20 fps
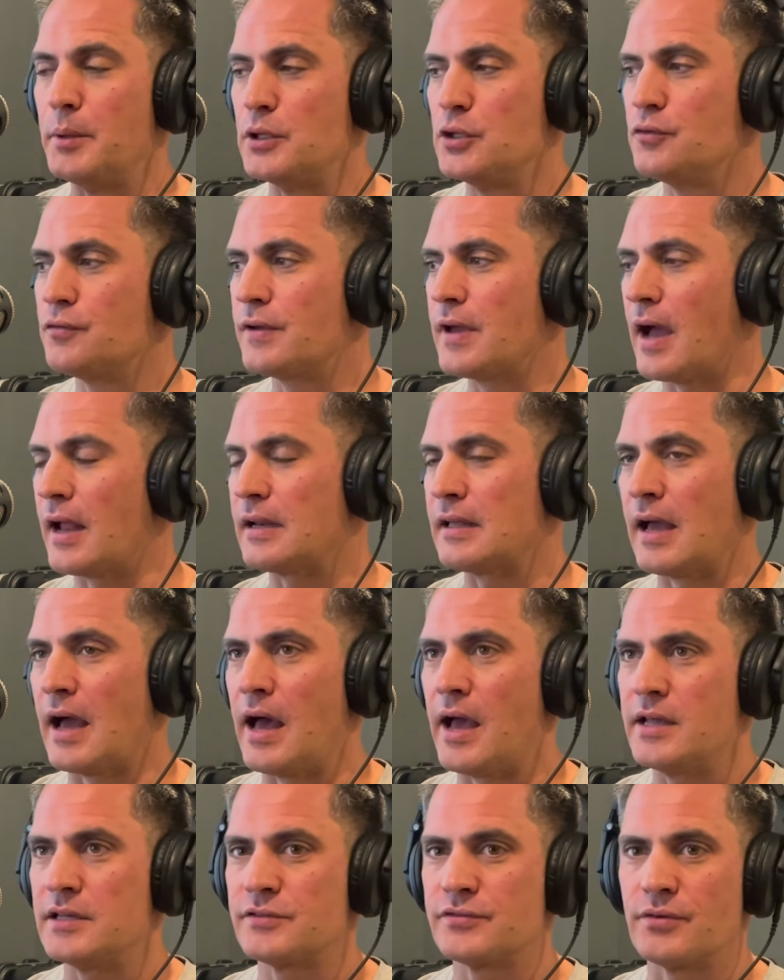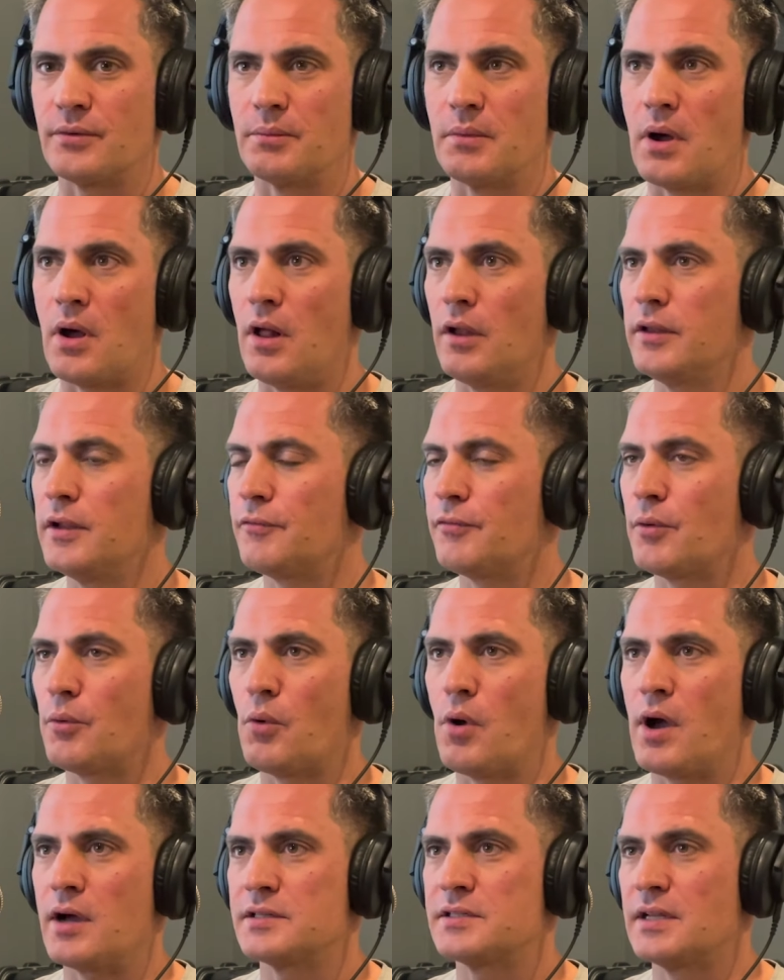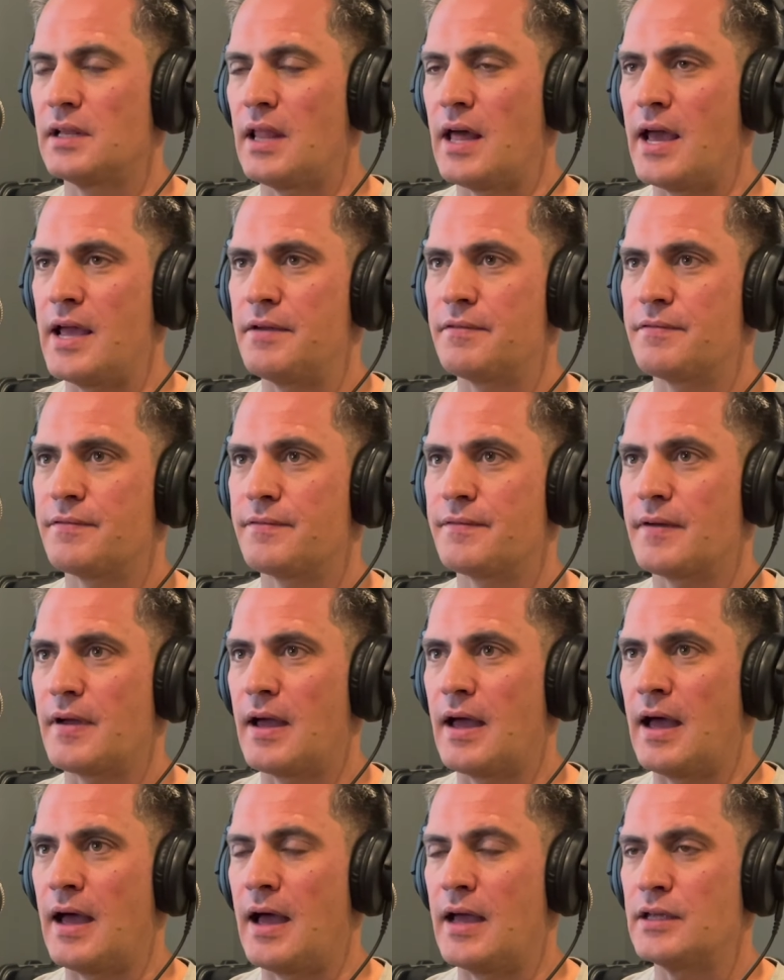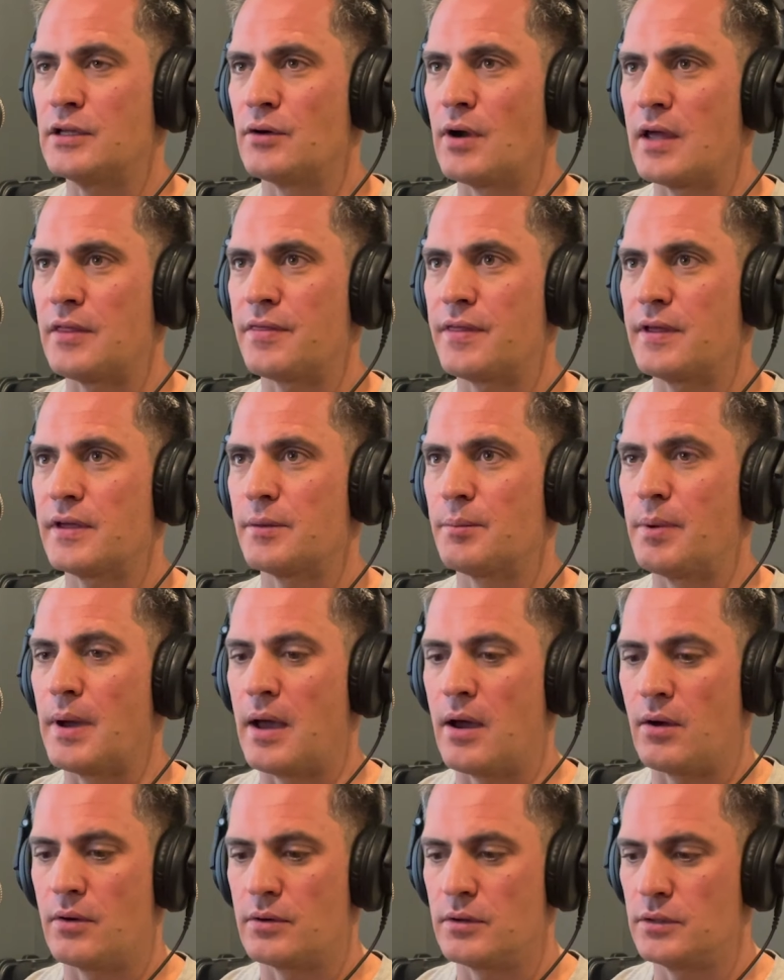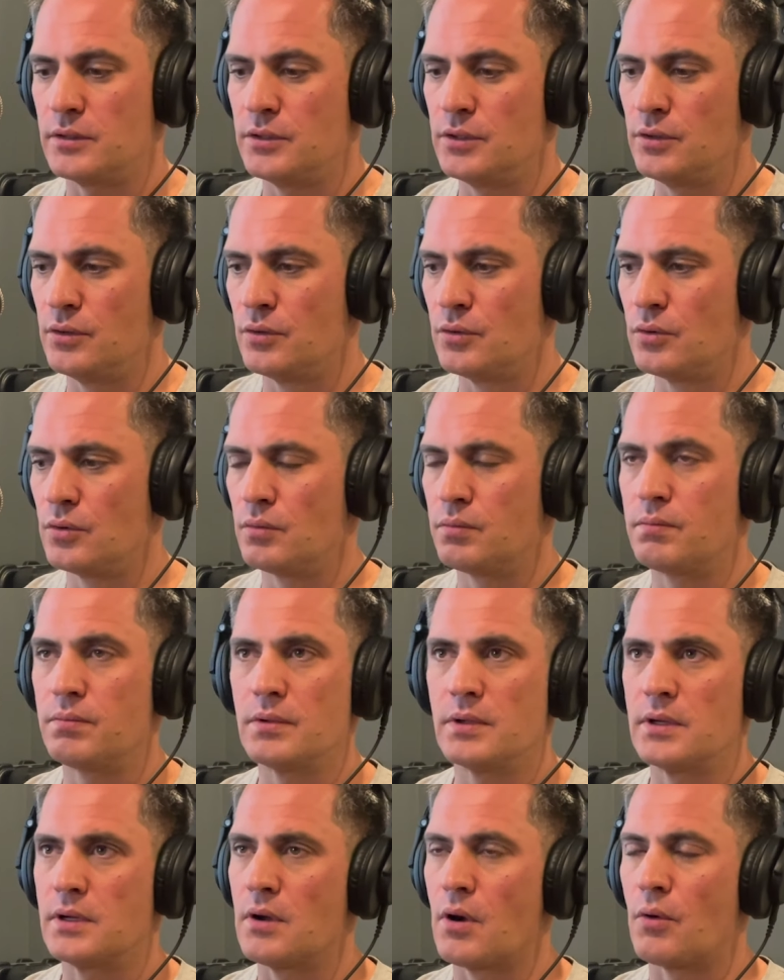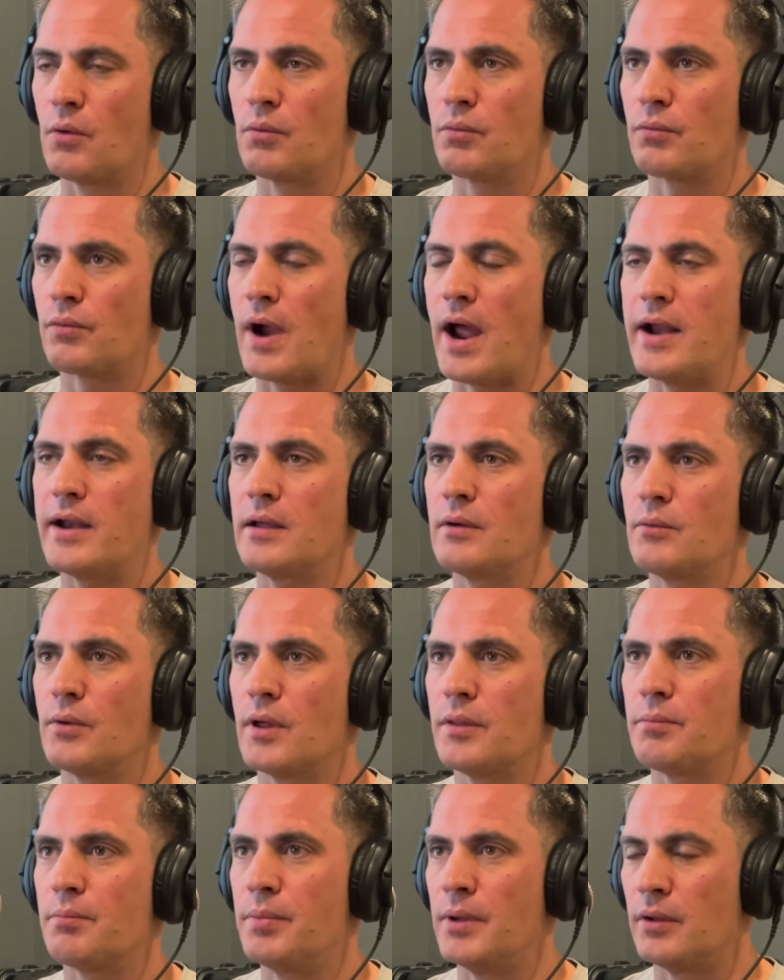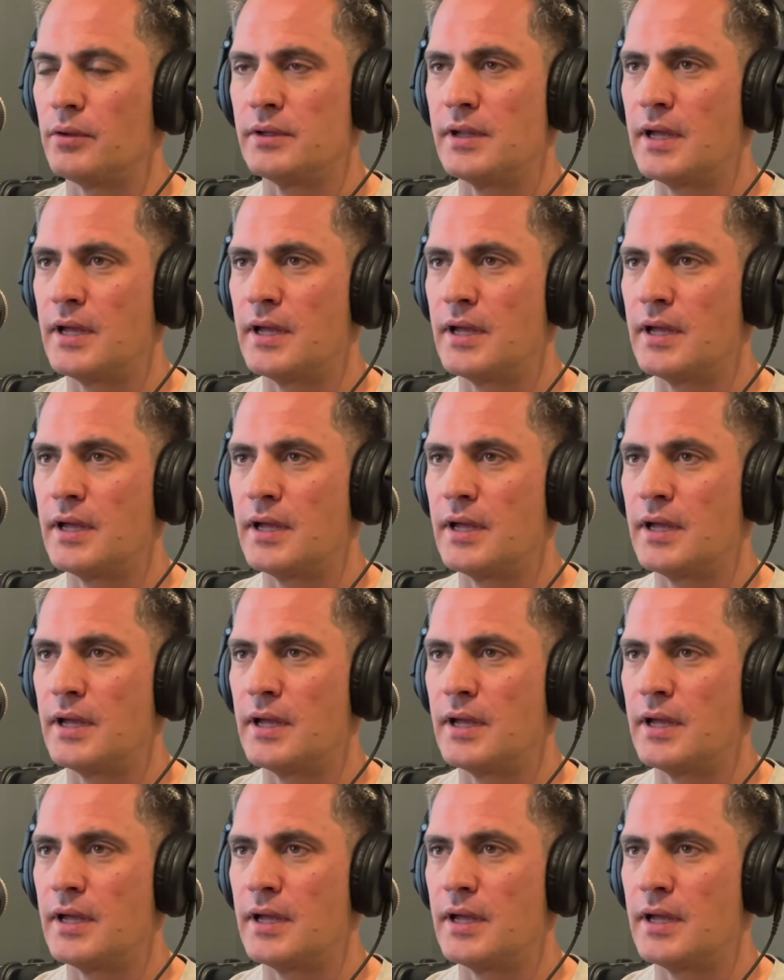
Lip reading: You've got guys from all different walks of life. I think about you go riding with Bill